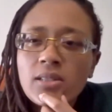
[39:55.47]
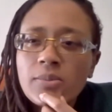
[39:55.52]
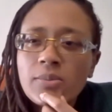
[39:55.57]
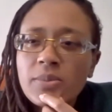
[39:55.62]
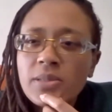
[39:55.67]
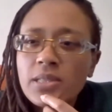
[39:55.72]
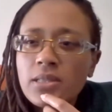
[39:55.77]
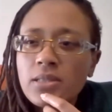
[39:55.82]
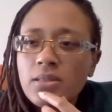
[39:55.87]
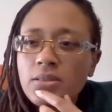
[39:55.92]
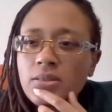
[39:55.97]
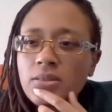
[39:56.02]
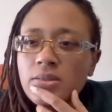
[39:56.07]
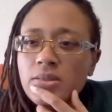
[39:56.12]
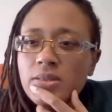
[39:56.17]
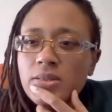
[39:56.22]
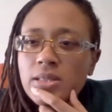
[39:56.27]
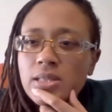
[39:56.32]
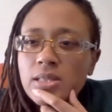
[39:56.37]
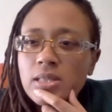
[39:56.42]
Let me
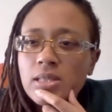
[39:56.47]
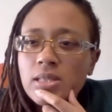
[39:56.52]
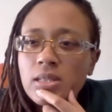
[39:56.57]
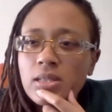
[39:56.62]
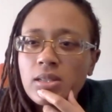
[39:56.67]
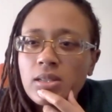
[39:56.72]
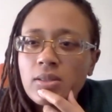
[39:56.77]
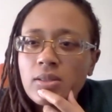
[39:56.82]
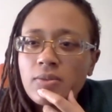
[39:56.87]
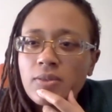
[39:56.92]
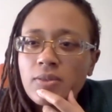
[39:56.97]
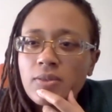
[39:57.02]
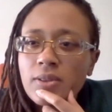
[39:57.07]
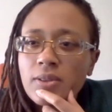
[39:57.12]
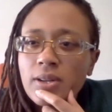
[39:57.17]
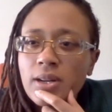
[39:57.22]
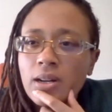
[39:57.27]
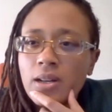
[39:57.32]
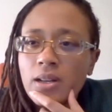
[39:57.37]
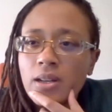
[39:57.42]
see if
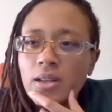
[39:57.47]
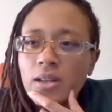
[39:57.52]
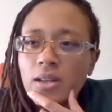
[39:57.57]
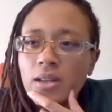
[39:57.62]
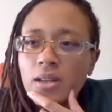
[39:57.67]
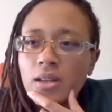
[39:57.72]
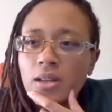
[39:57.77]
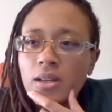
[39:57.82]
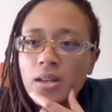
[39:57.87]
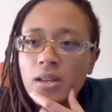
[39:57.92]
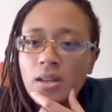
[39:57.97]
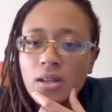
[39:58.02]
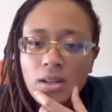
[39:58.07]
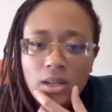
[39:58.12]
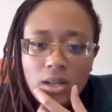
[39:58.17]
I